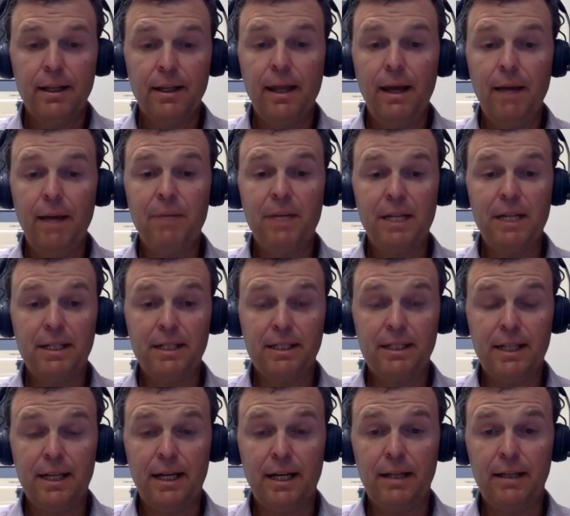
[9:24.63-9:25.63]
That being
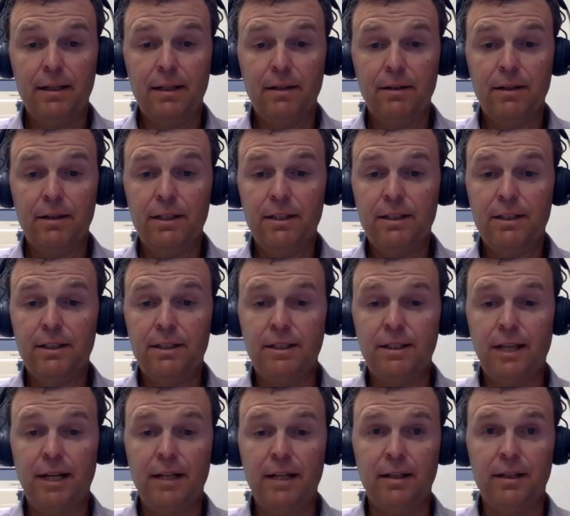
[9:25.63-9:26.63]
said, there is
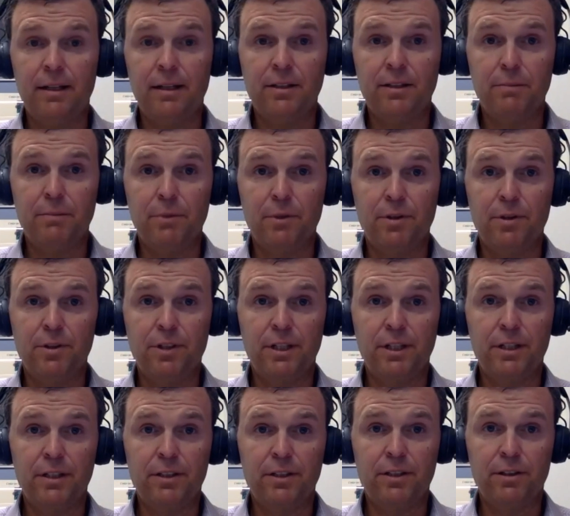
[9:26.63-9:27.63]
data that's
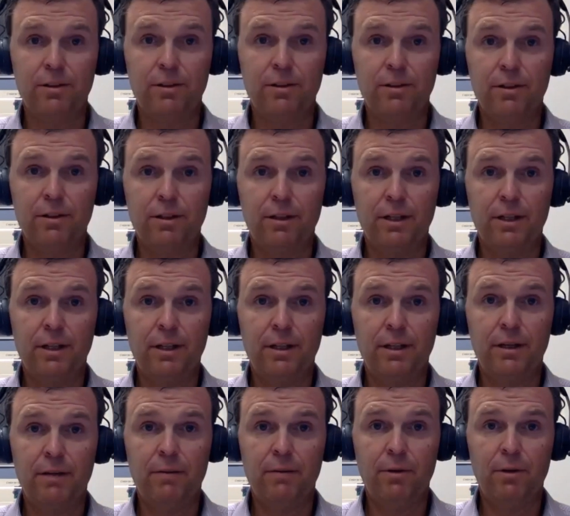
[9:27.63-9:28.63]
emerging, and certainly
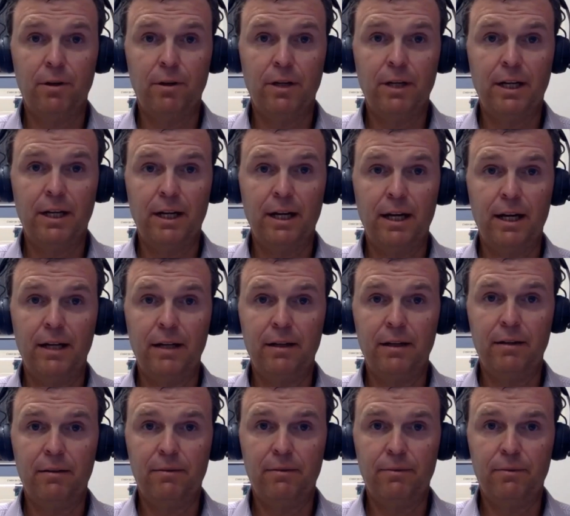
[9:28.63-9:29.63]
that we're looking at
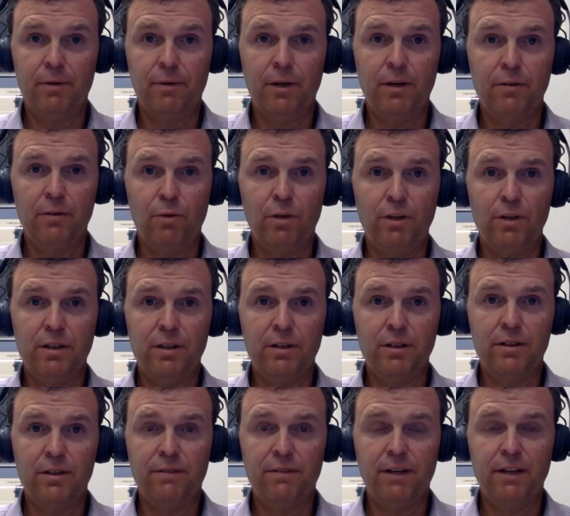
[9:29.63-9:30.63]
uh, as what
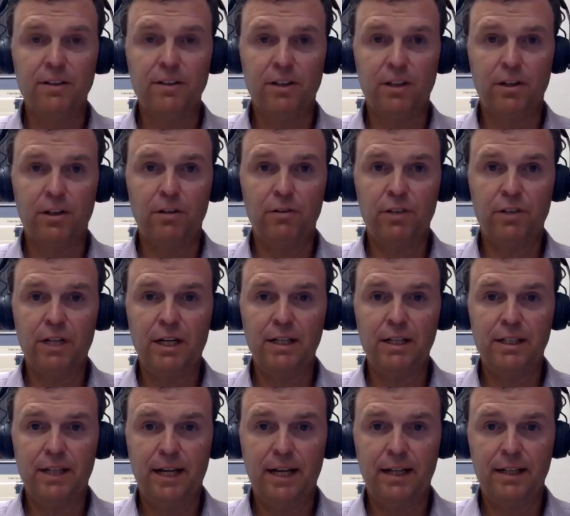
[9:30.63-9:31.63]
defines a close
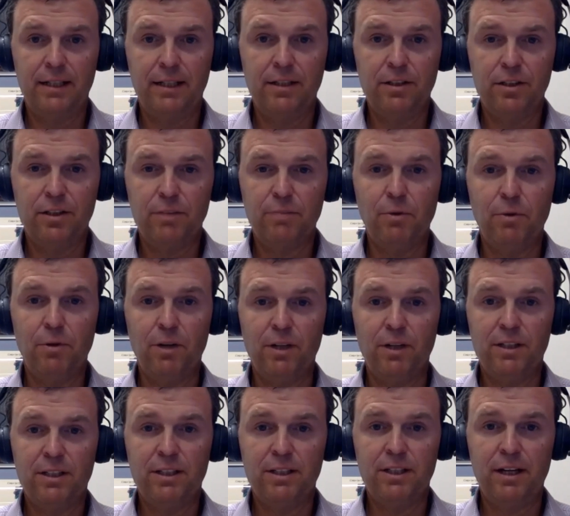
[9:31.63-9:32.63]
contact in sport
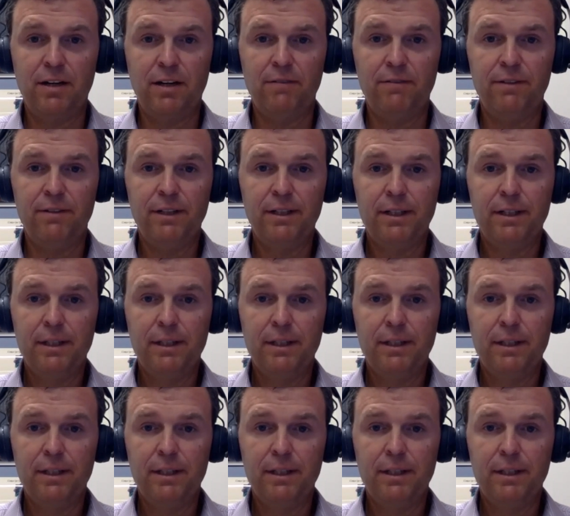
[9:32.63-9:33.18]
itself.